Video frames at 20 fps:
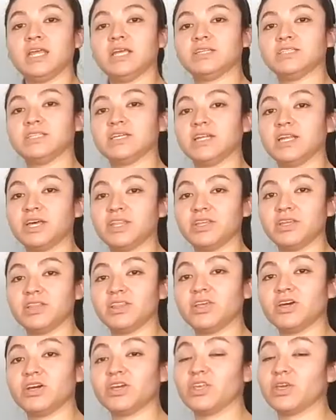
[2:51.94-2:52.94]
Here's another
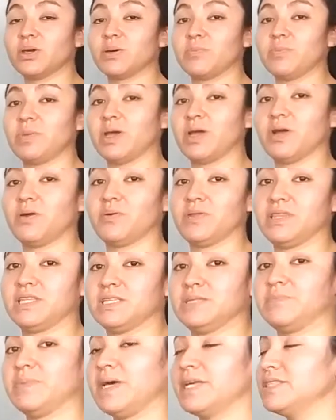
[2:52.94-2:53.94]
look you could pair with
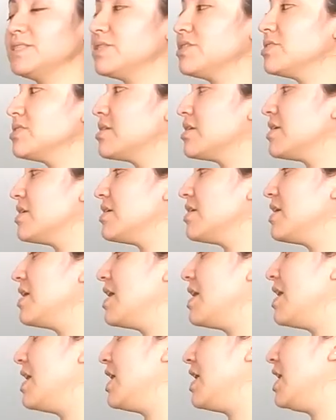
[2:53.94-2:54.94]
this pencil skirt.
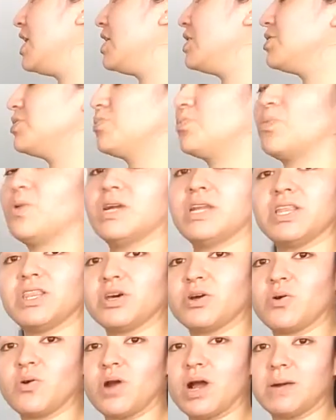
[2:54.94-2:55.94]
Here's one of
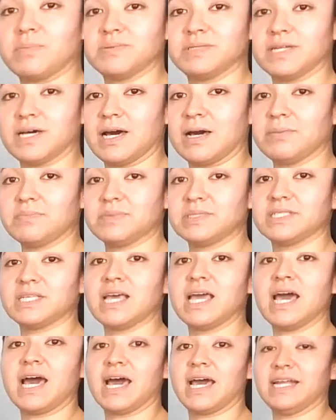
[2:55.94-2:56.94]
the crop tops
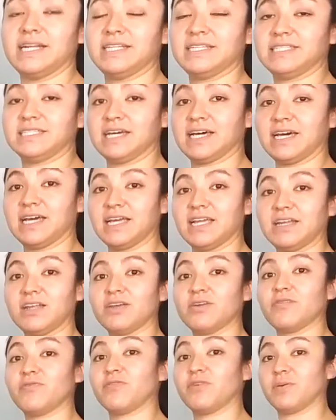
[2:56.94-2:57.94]
I designed
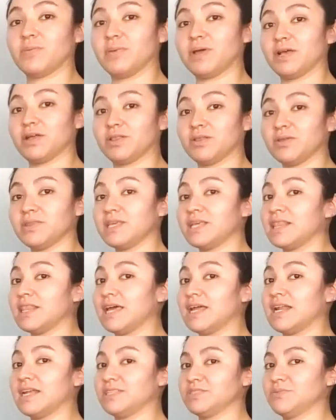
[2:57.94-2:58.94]
for my clothing
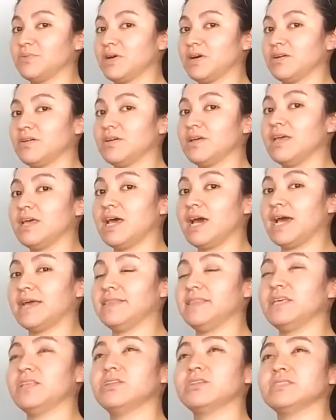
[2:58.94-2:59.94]
line as well. I
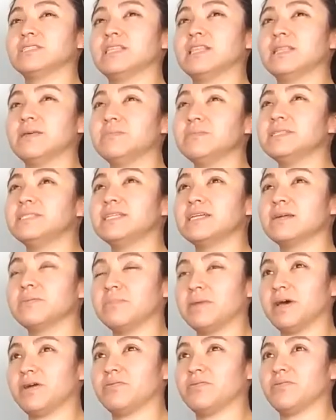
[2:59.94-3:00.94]
think there's limited
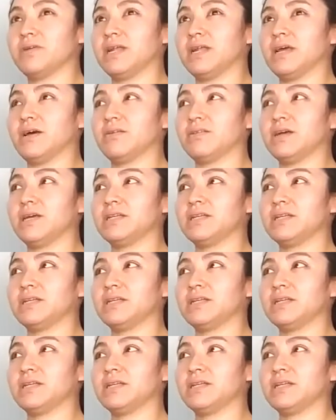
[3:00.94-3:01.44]
amount right now.